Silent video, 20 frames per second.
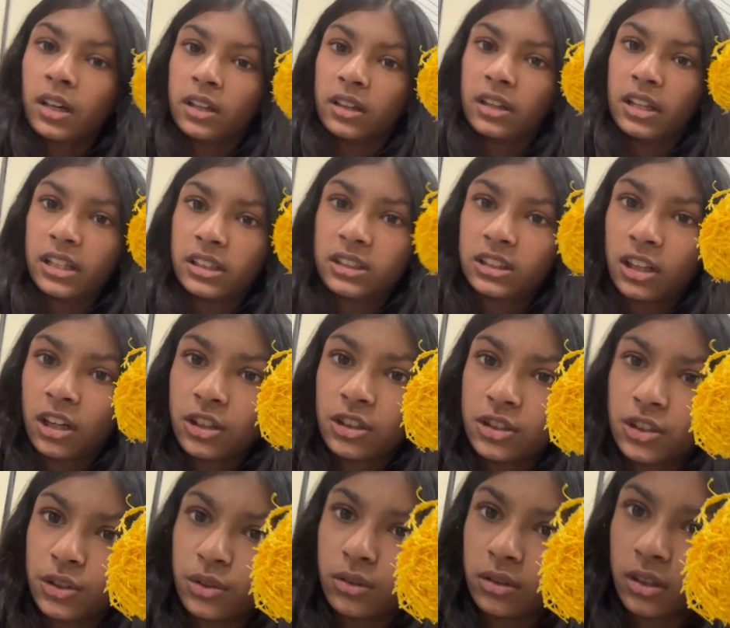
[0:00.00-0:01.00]
This yarn
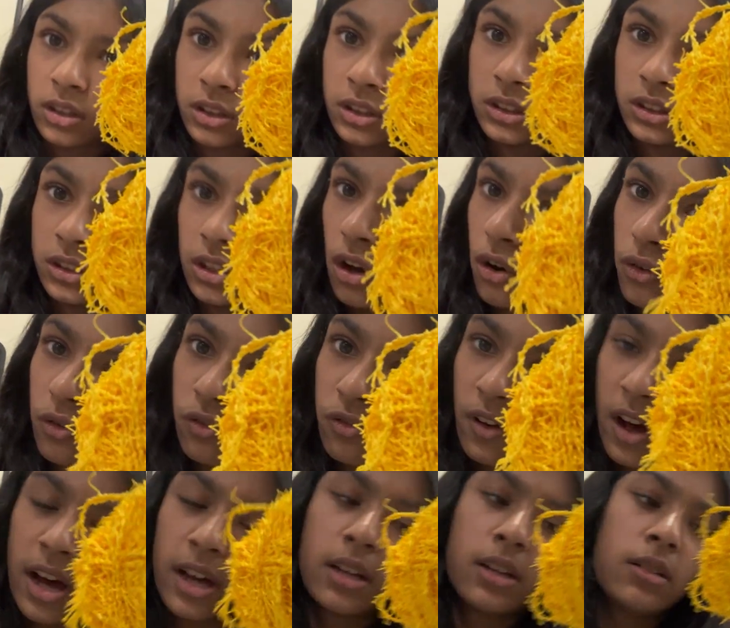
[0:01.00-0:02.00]
too looks so
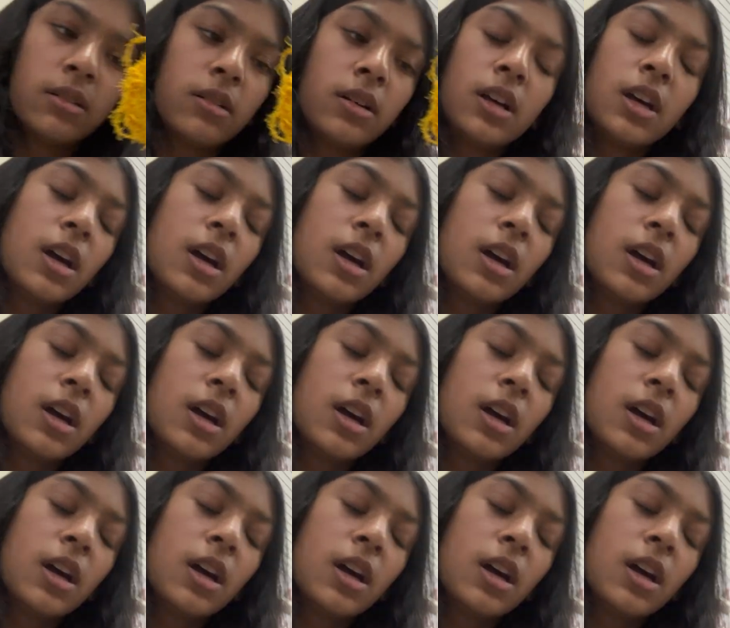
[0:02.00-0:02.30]
fun,